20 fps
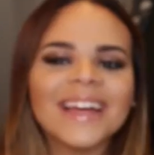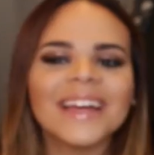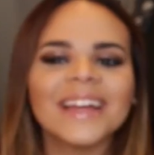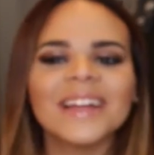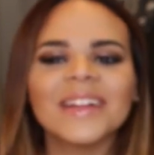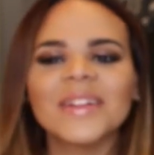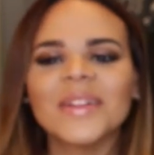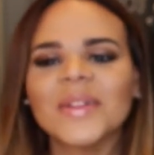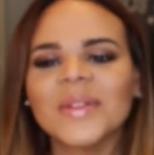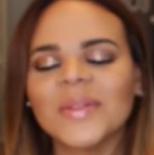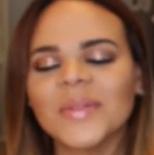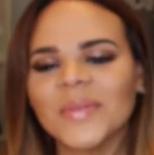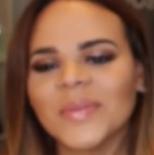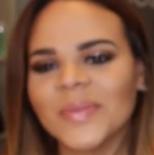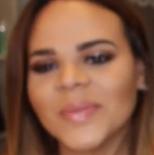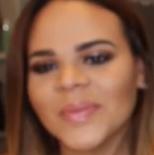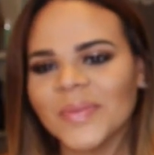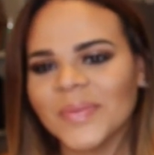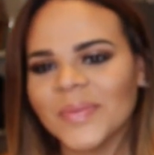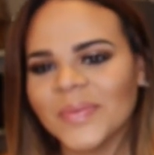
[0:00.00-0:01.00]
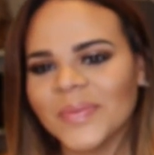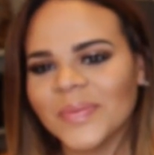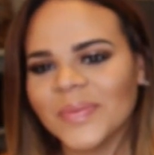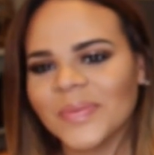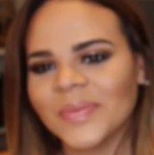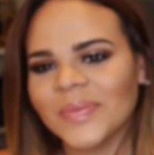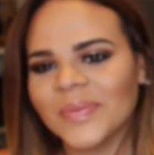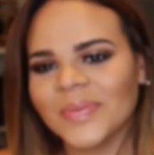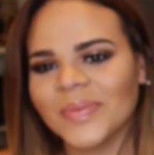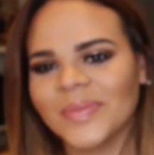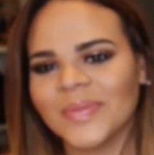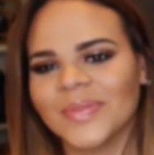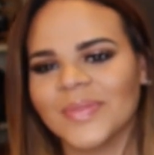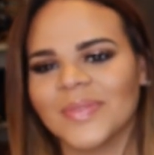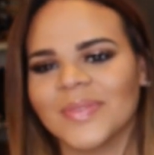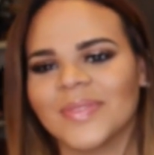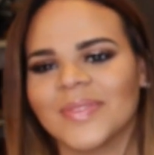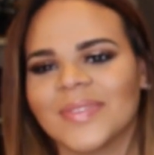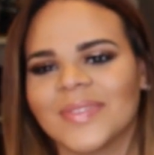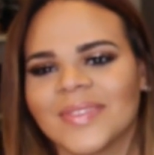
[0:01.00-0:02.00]

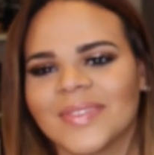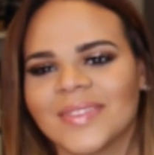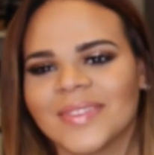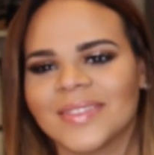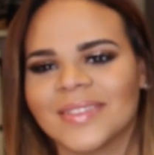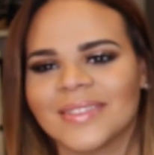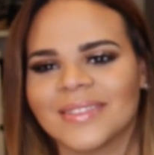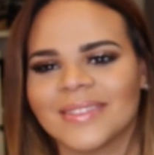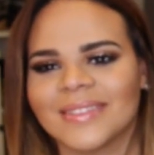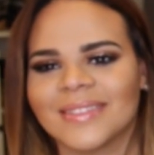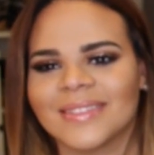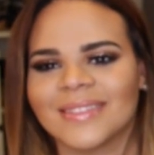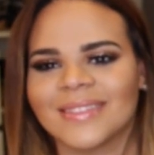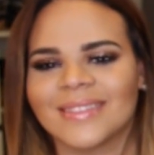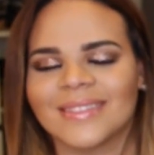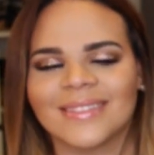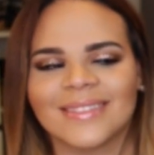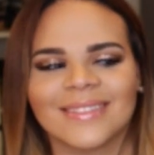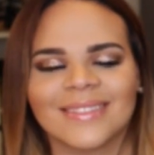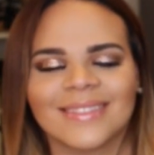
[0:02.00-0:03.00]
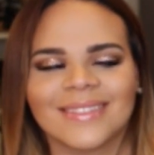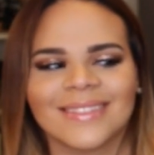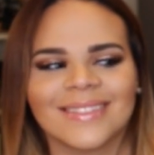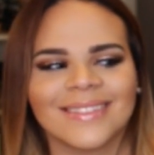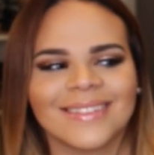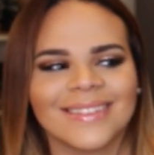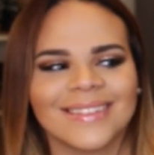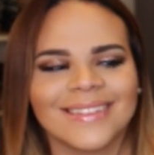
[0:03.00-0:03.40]
(not speaking)